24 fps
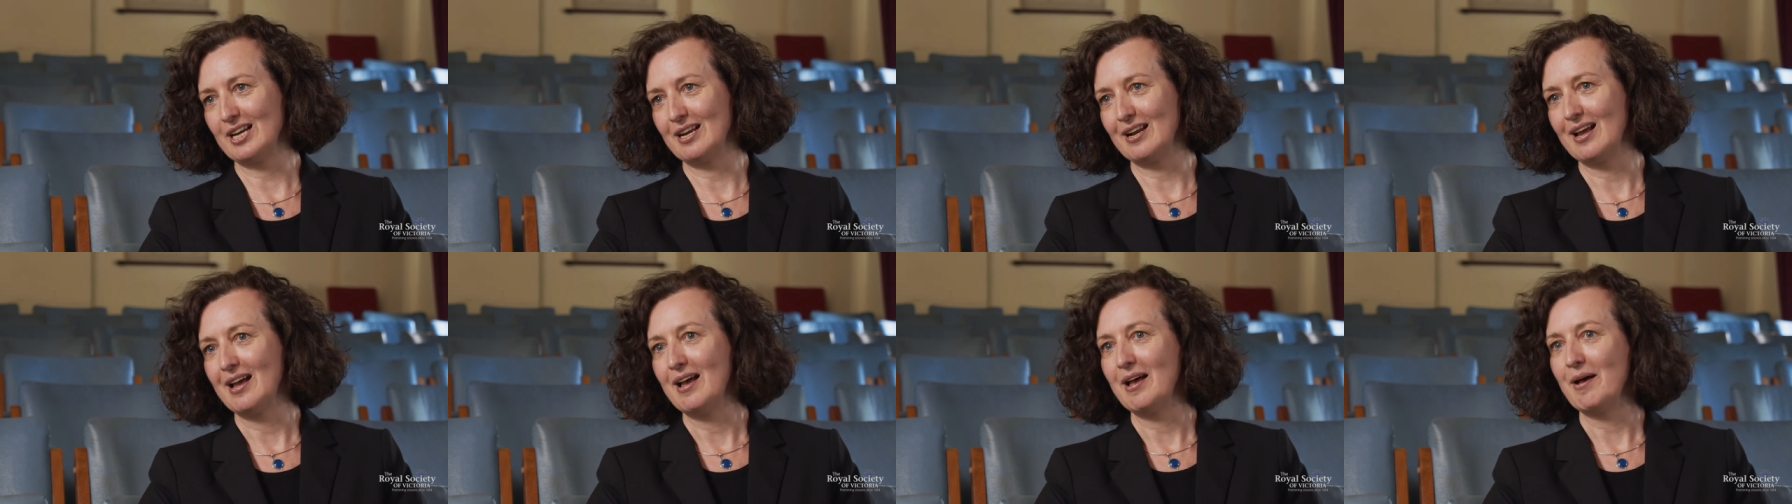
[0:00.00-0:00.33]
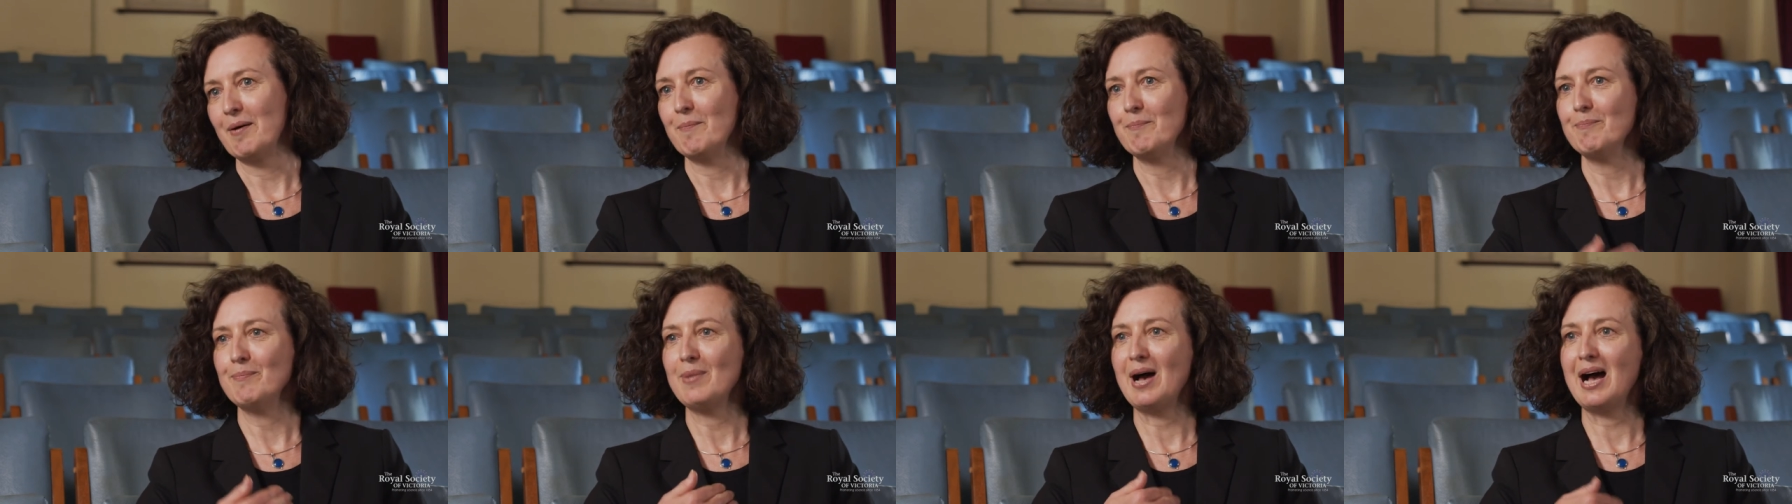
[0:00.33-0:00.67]
it
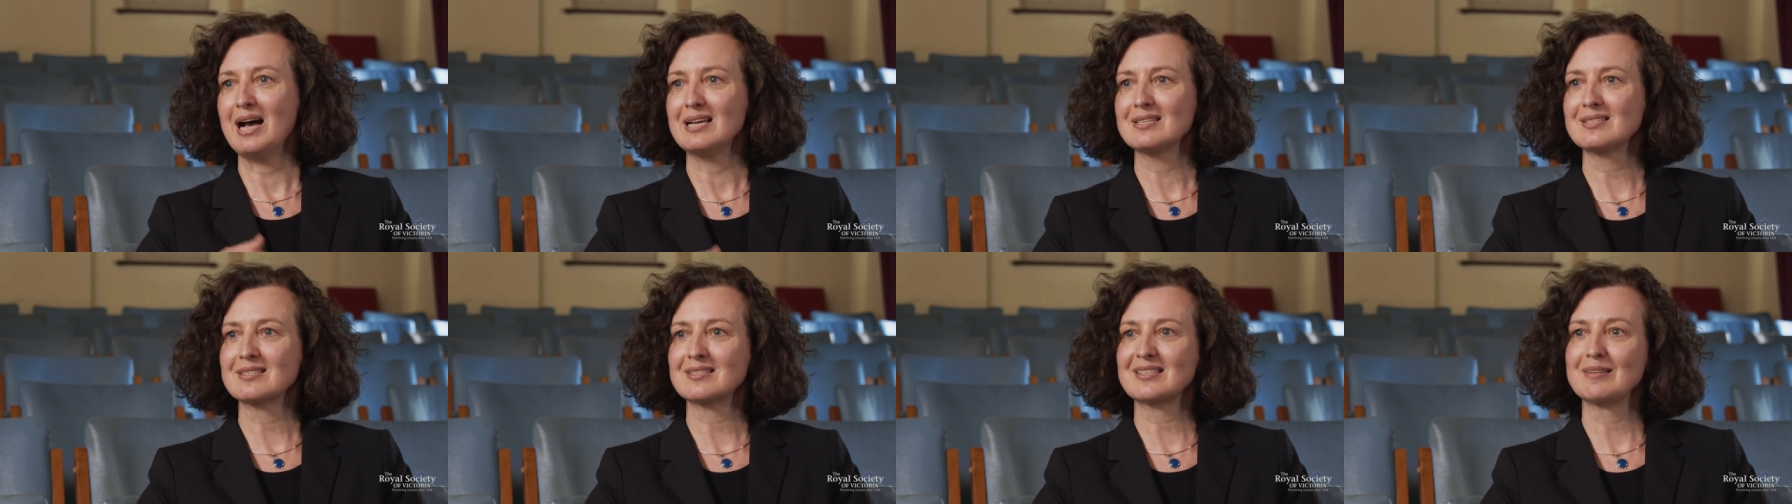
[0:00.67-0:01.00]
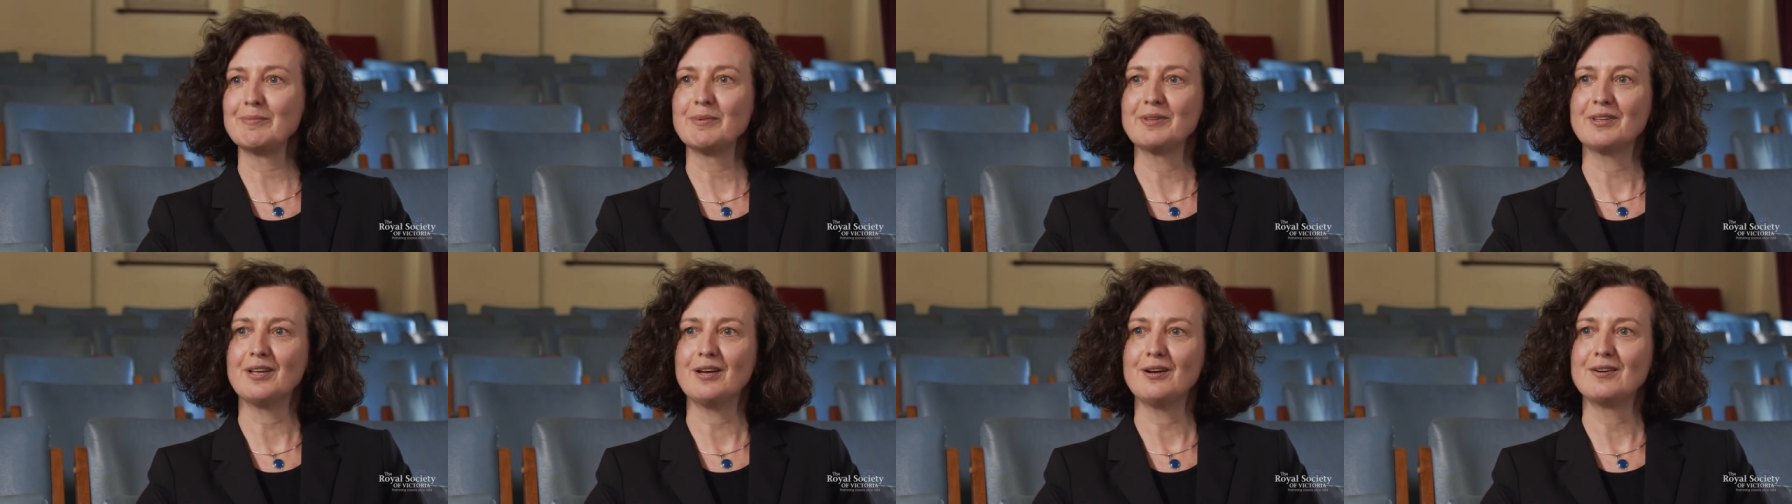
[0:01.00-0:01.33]
masks
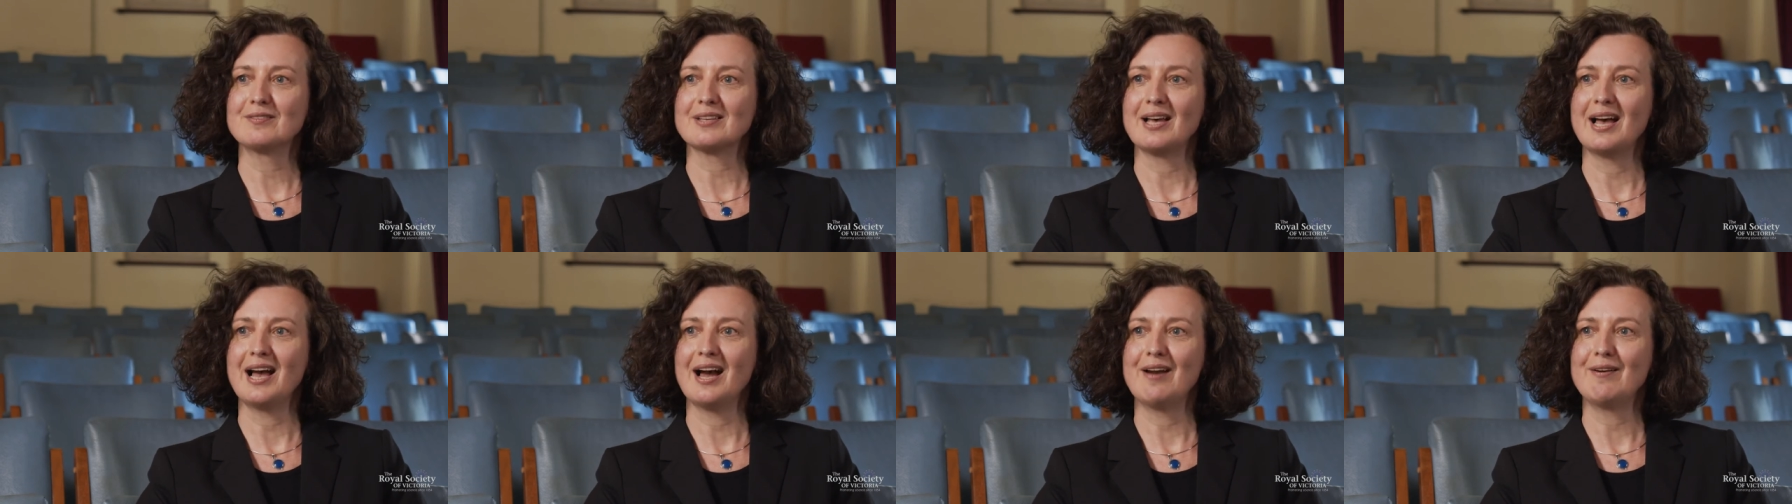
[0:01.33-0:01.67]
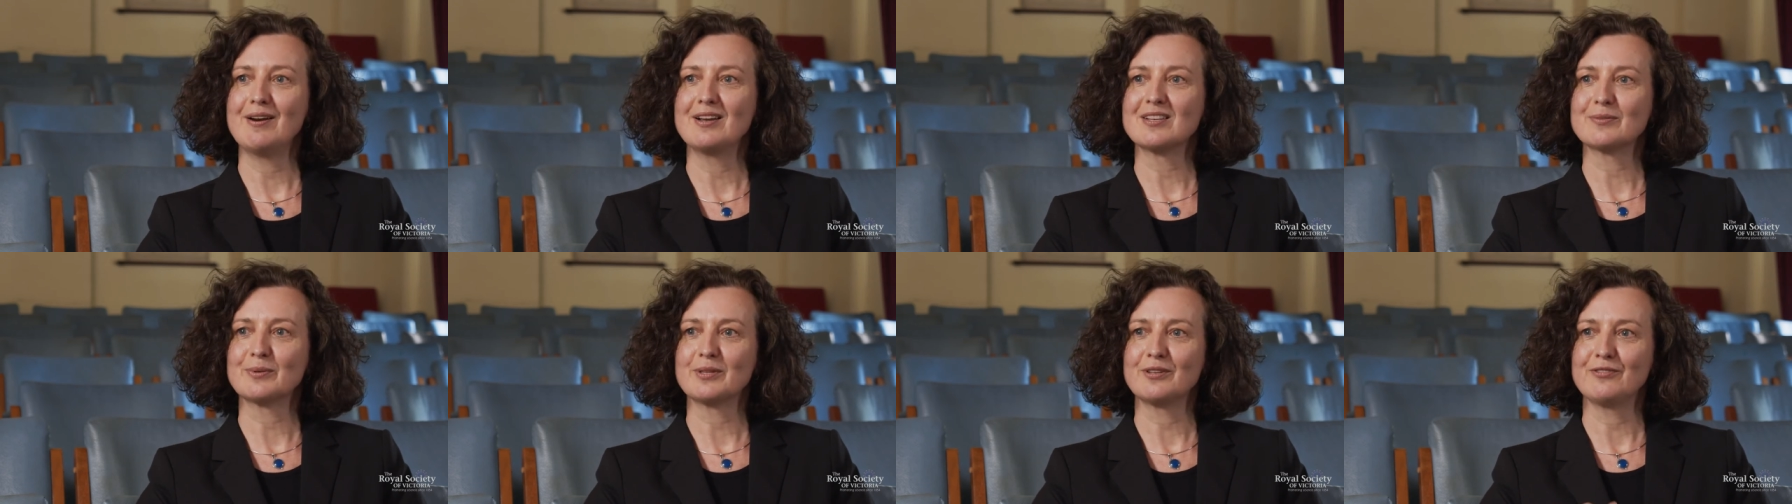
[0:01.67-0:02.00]
some of those
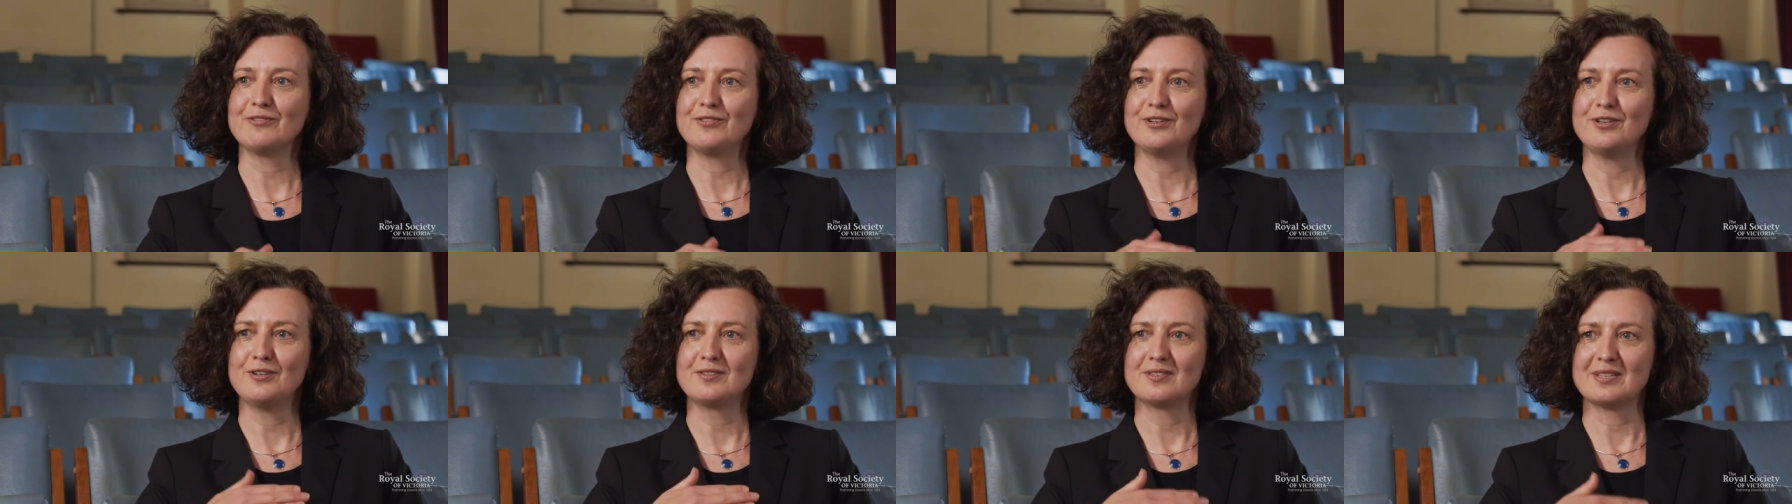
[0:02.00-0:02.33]
areas where the food